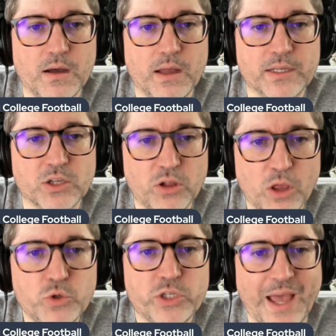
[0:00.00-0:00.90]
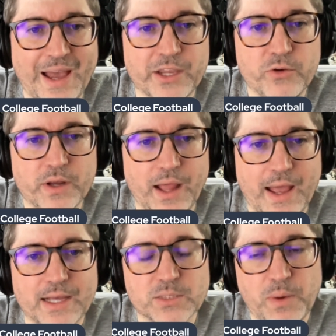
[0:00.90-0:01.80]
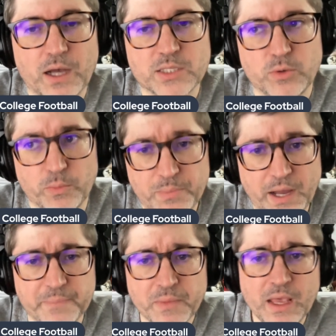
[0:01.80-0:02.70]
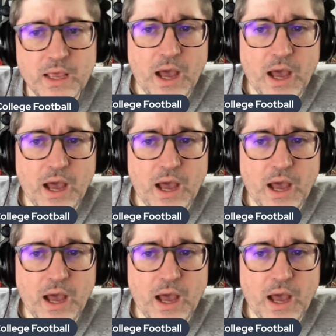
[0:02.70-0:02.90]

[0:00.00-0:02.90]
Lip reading: as close to accurate as possible. But